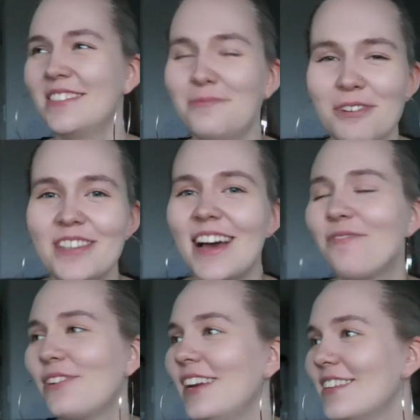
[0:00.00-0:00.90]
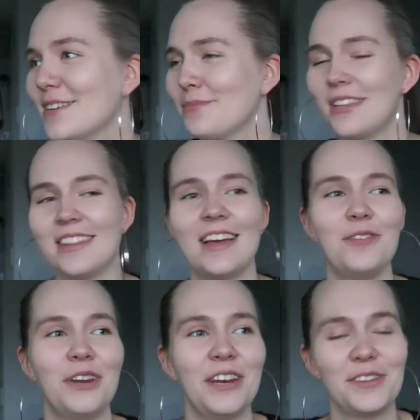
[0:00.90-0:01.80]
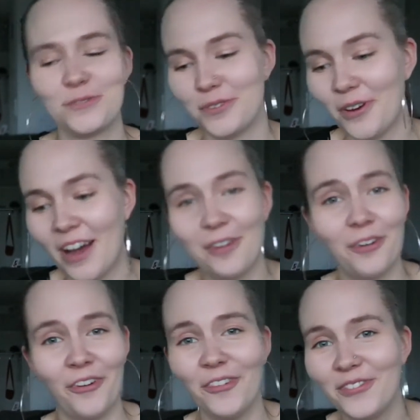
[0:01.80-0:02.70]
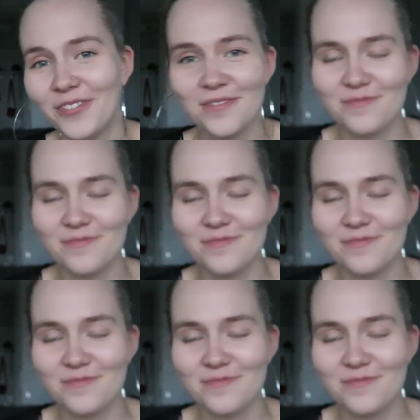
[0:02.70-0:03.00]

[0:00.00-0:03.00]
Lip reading: Was that really something that you needed to know? I don't know.